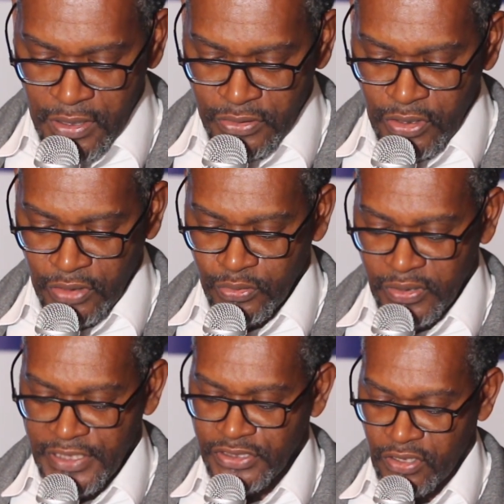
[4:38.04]
your
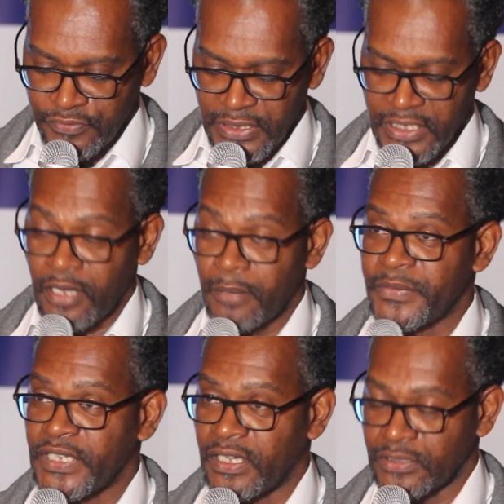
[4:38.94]
knowledge of the
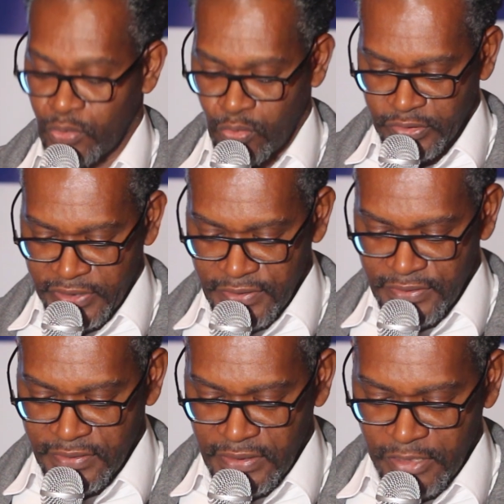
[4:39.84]
Gambian
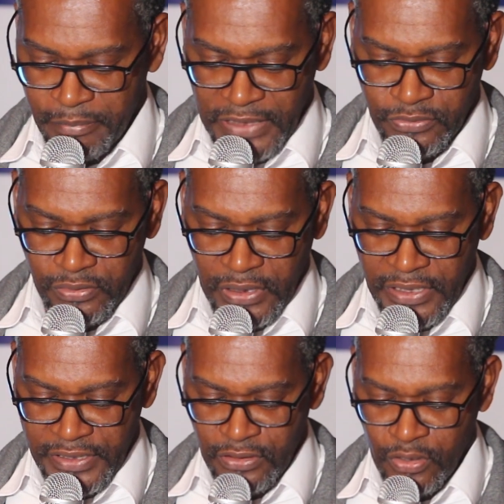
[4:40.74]
context, and
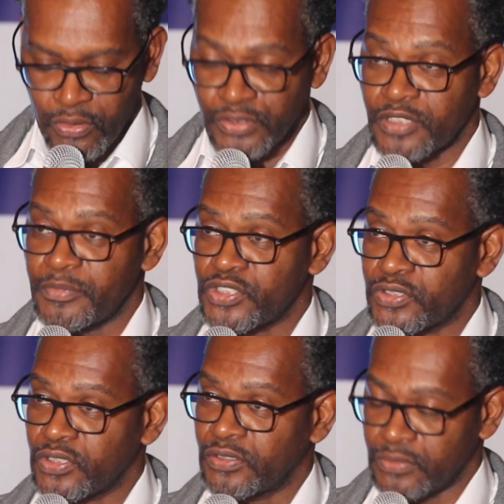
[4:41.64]
particularly your
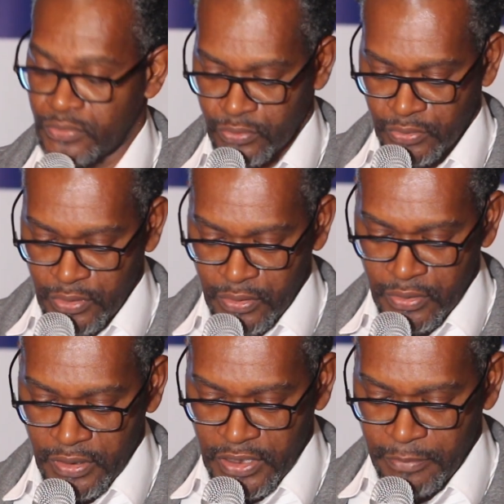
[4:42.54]
contribution to
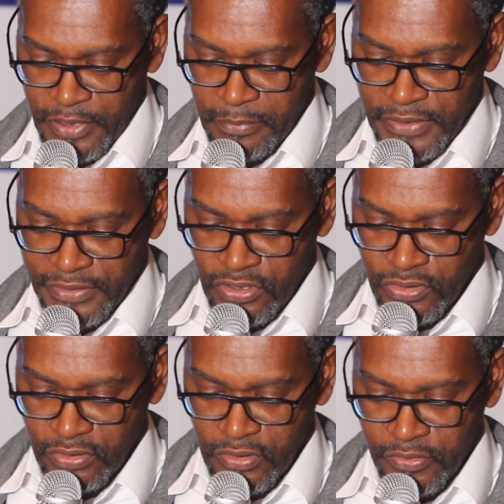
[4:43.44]
the
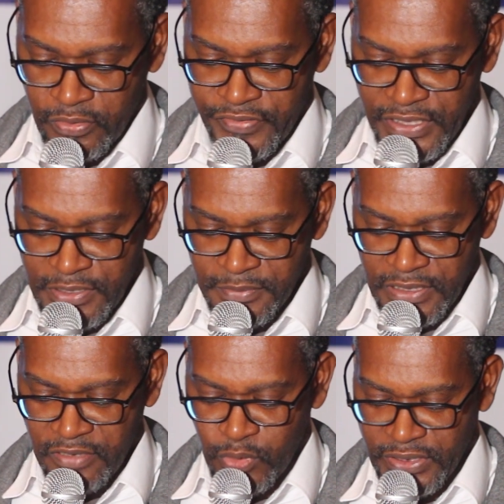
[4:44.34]
implementation of the Victims
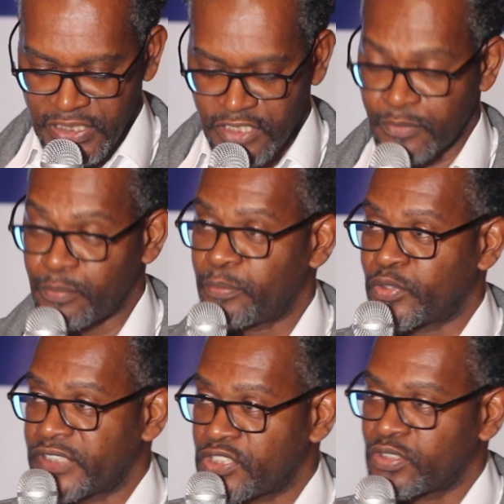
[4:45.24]
and Witness
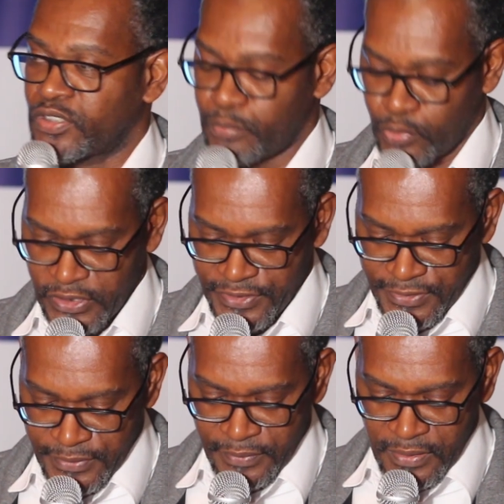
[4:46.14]
Protection Policy.